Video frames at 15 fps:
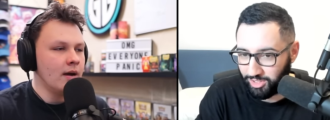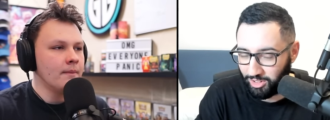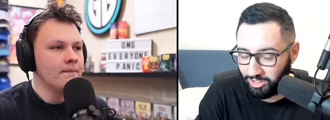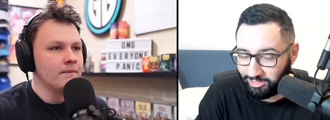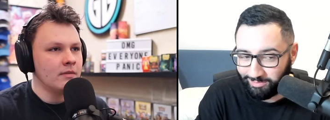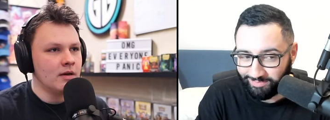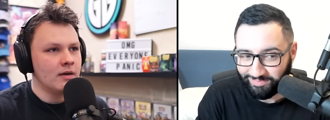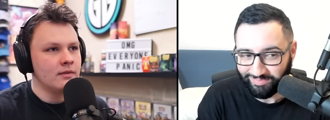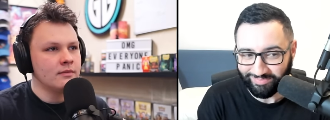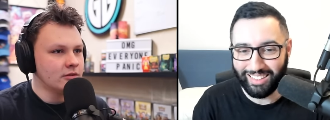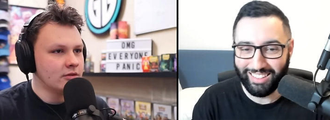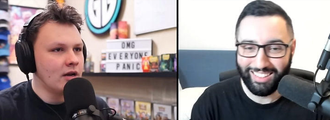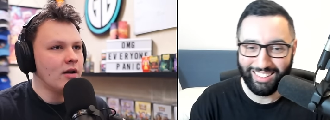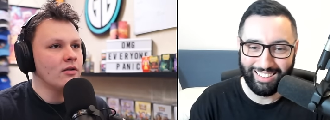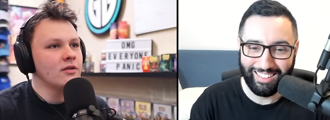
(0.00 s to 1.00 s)
Speaker 1: Yeah, yeah. So
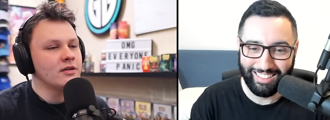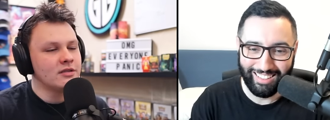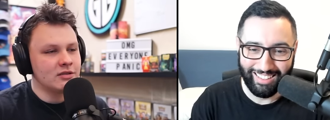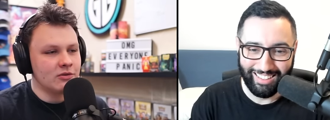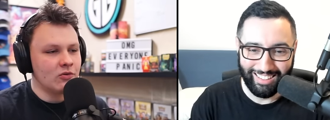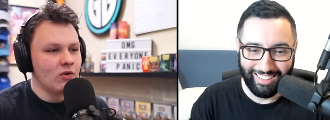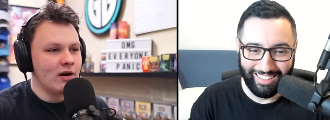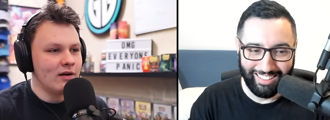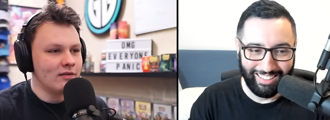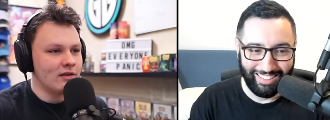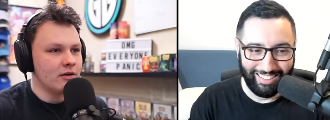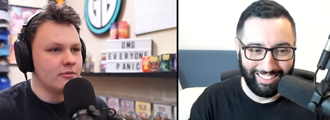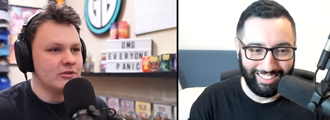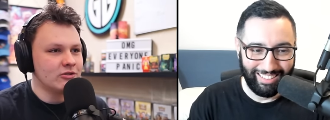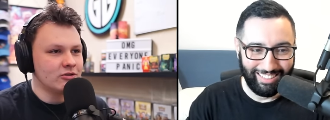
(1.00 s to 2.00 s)
not only does it require a ton of
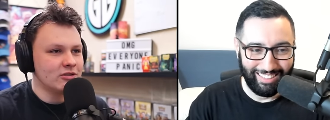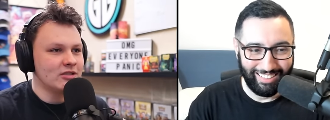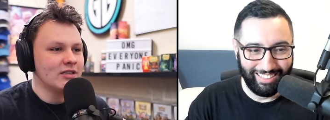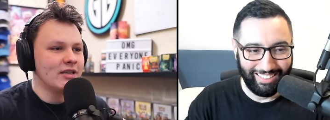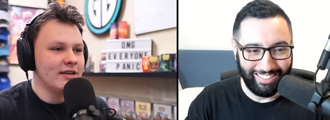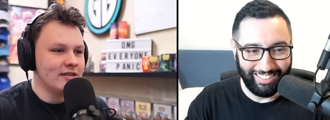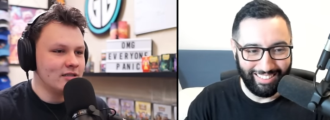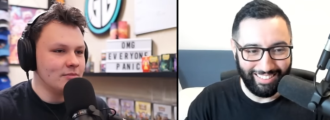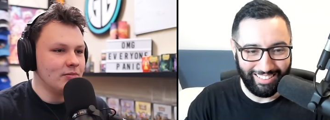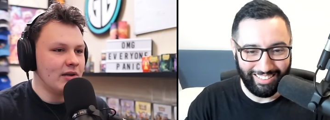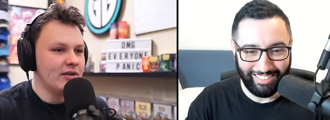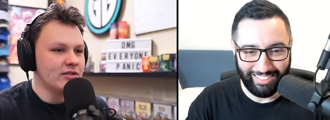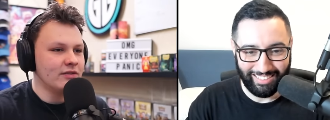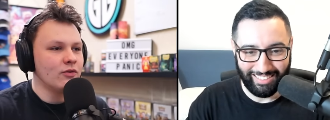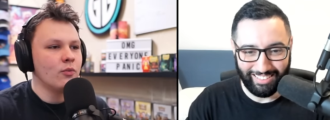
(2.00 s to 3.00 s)
resources to get into play, you
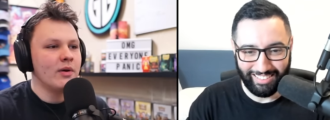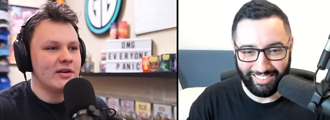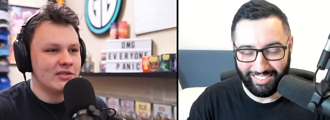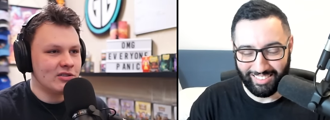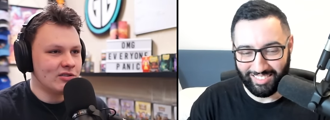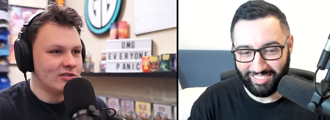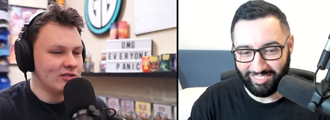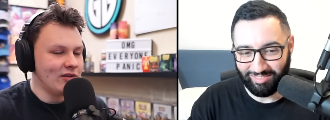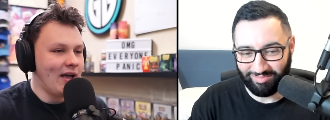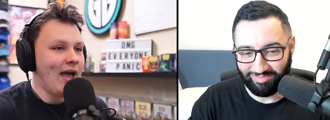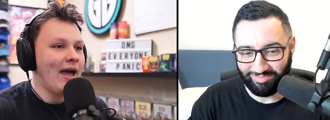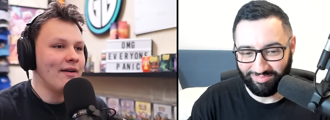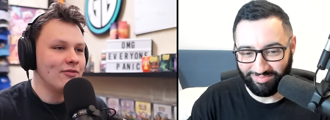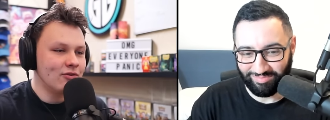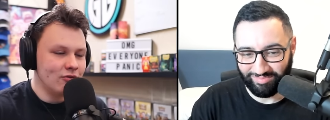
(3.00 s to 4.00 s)
have to wait a turn until
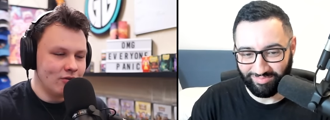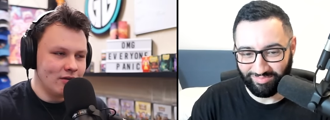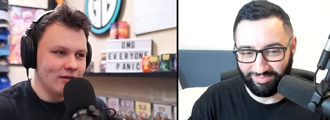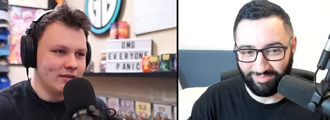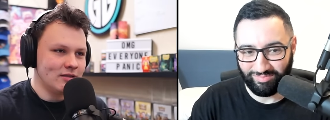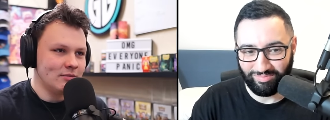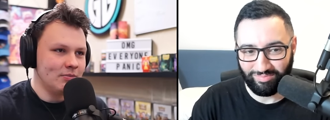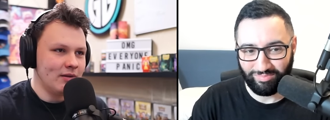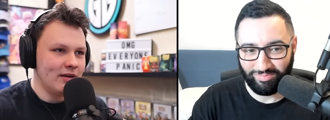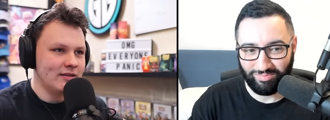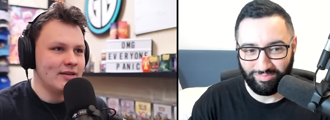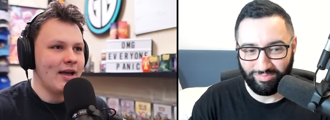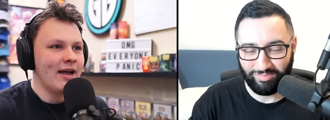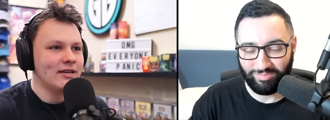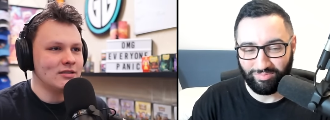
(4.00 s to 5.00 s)
after you get it into play to
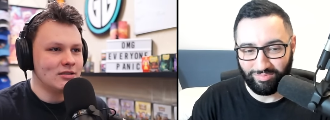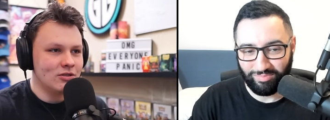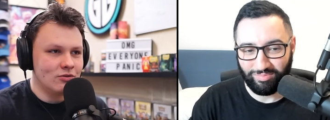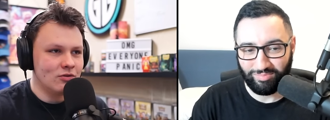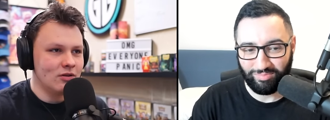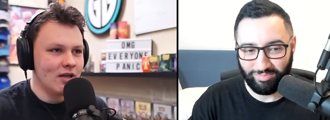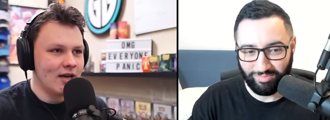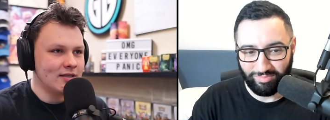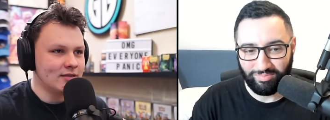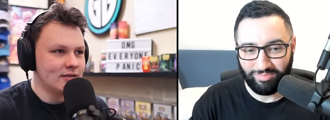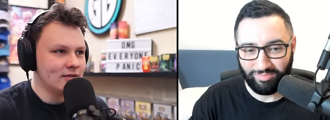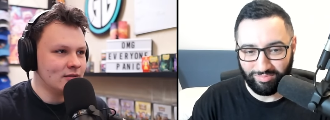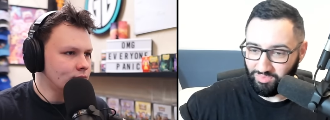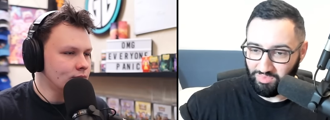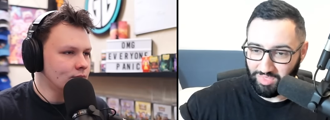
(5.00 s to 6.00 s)
actually utilize it.
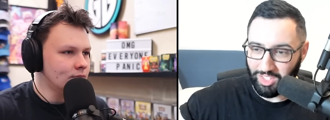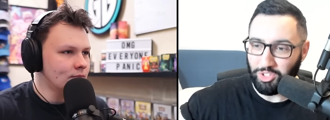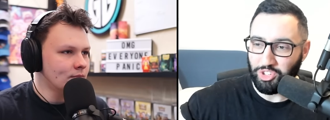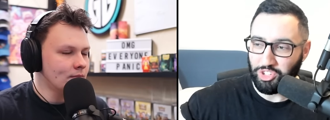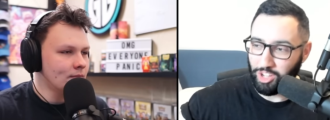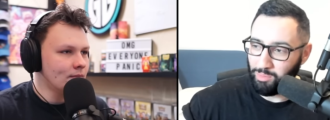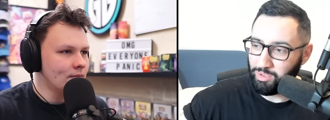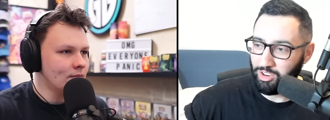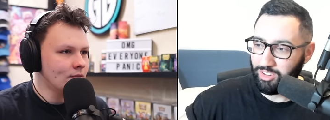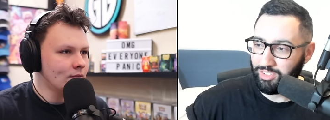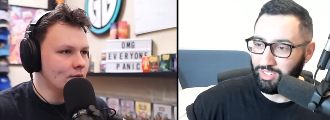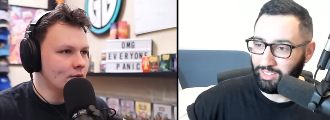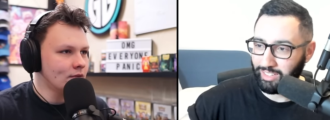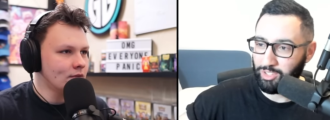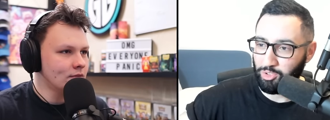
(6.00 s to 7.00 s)
Speaker 2: There are some cards that let
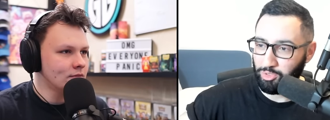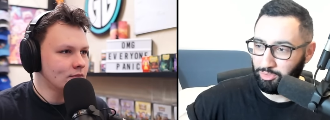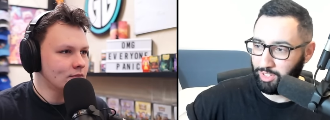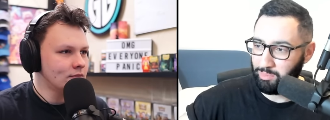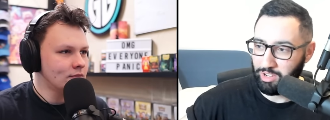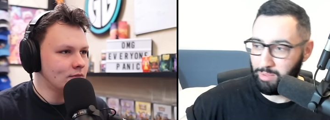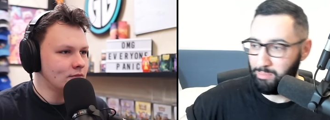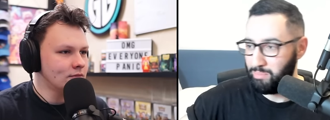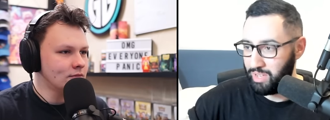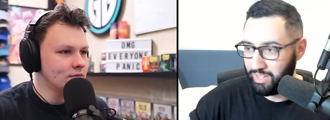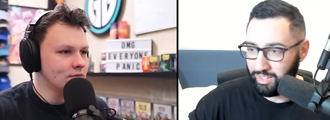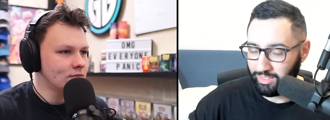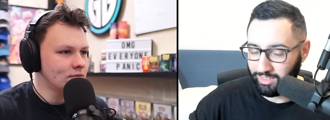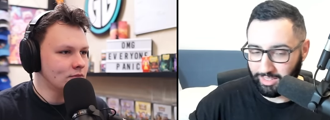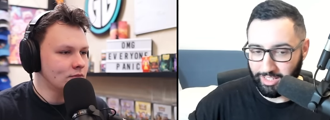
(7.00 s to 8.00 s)
you flip it
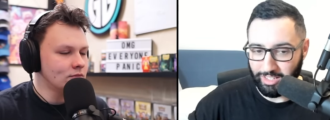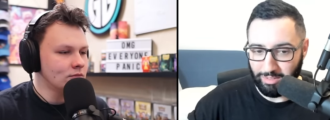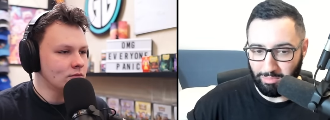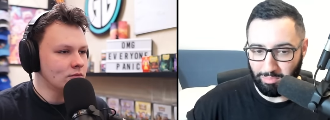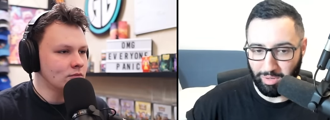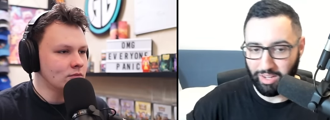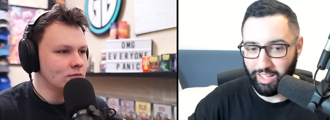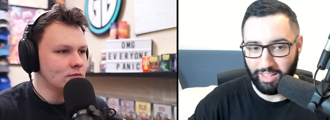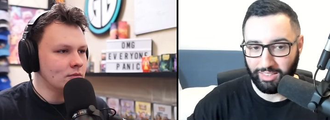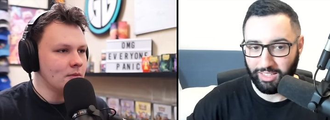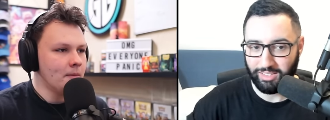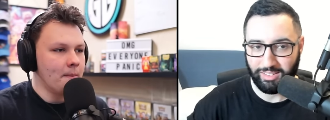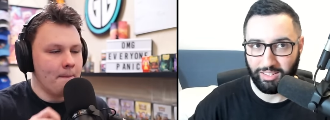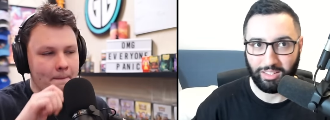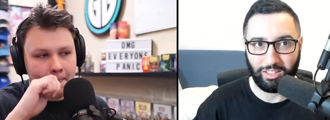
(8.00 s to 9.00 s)
immediately, but again, that's
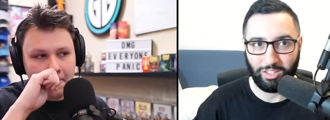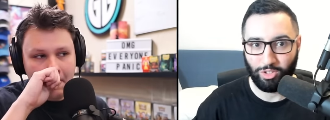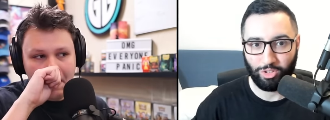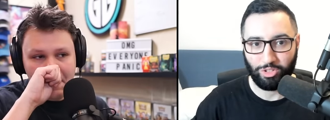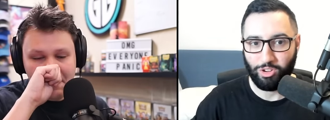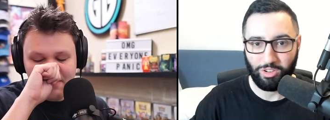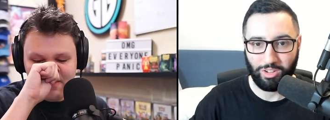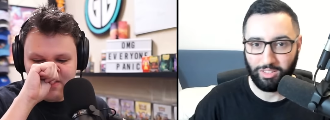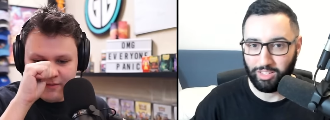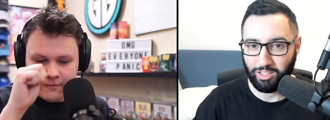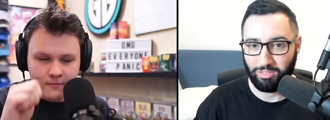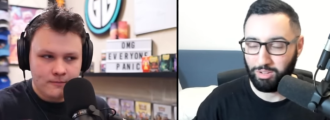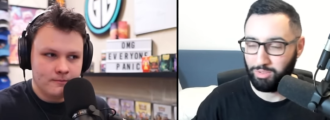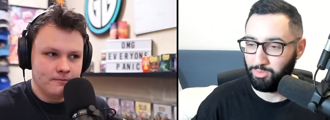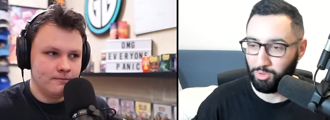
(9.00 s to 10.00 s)
like you're talking like three,
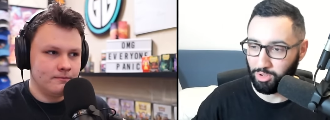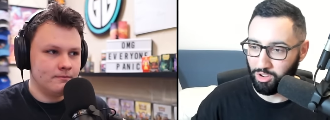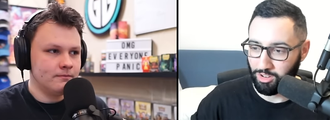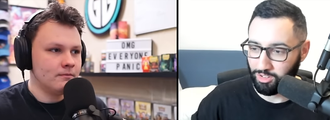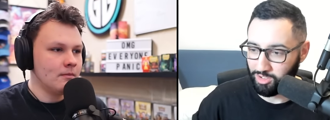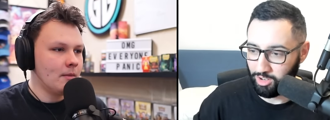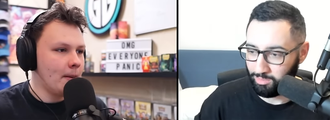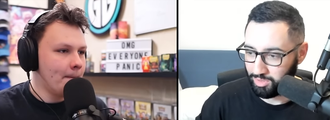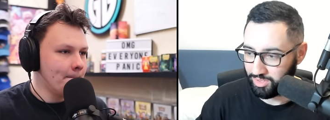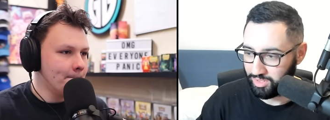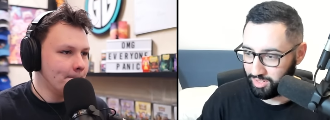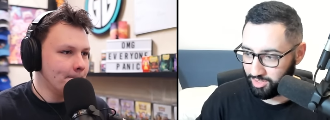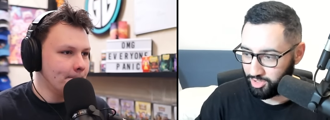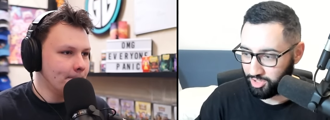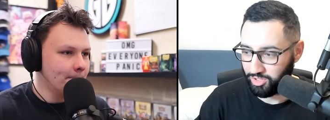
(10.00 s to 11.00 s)
four card combos here
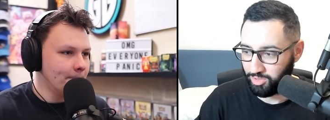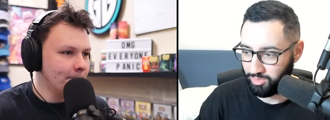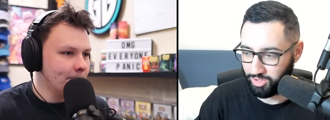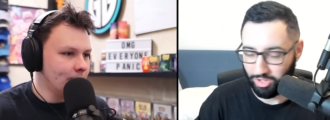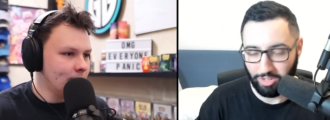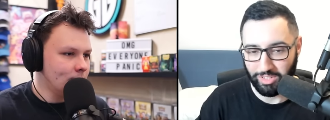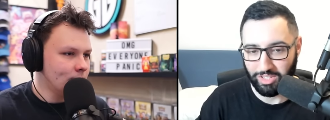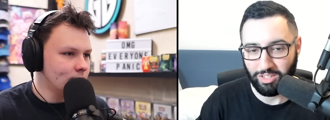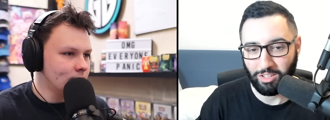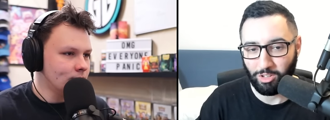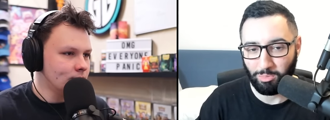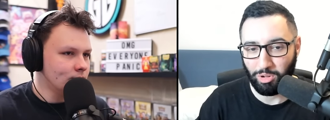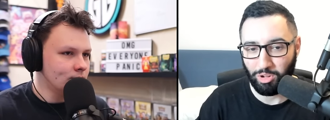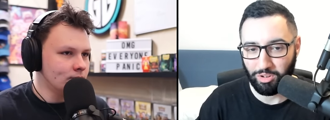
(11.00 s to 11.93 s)
just to resolve a single Pot